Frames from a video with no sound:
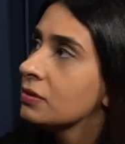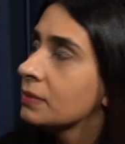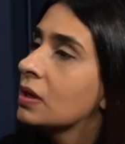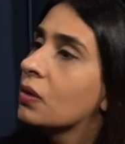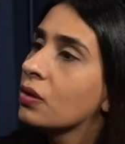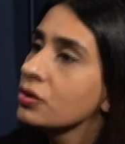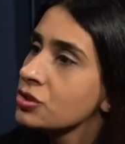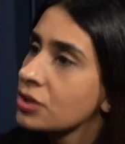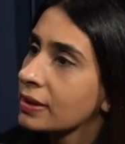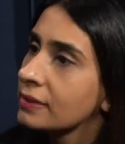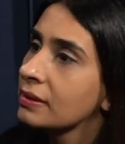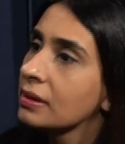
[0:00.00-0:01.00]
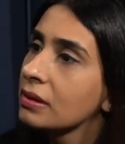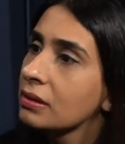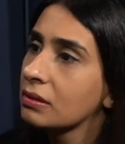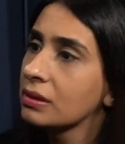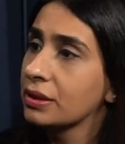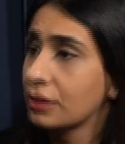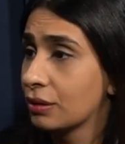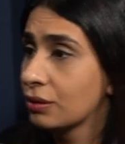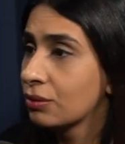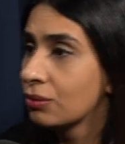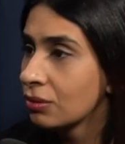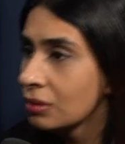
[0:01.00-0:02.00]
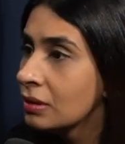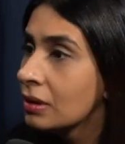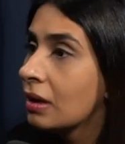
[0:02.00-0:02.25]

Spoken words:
to be launched, I think, a year ago.